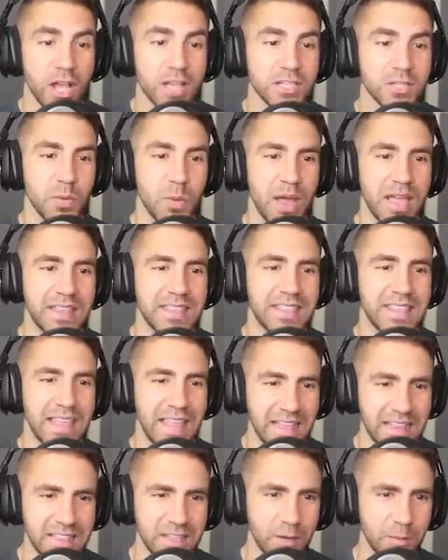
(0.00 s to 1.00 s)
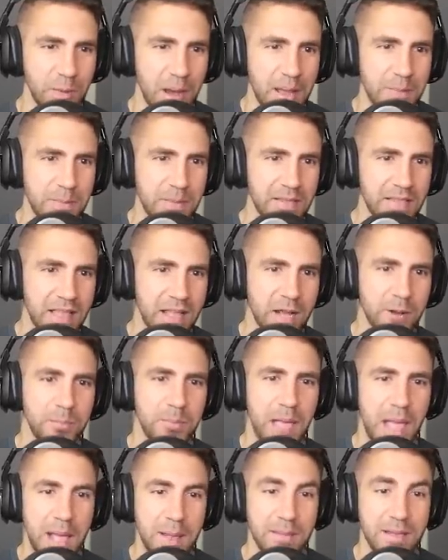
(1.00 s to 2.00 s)
So I think there might be like a
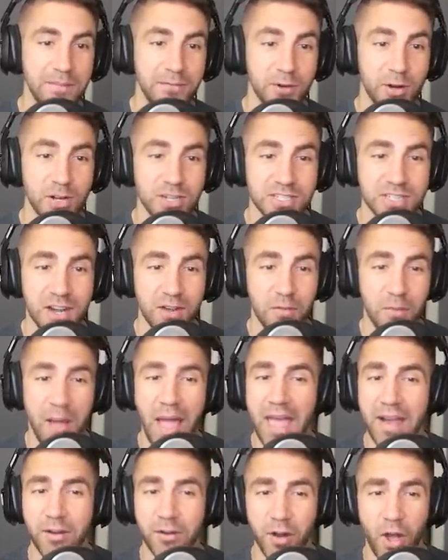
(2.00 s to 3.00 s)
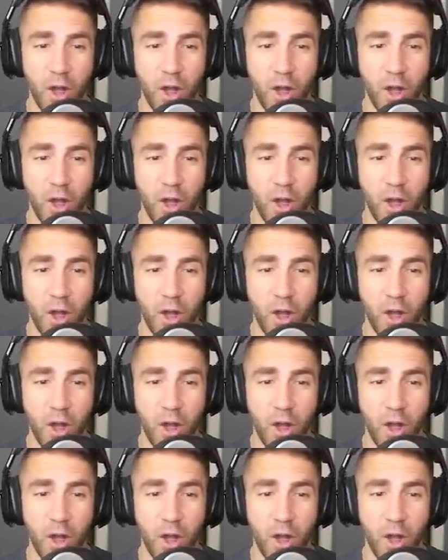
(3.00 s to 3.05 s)
baby version of him. I don't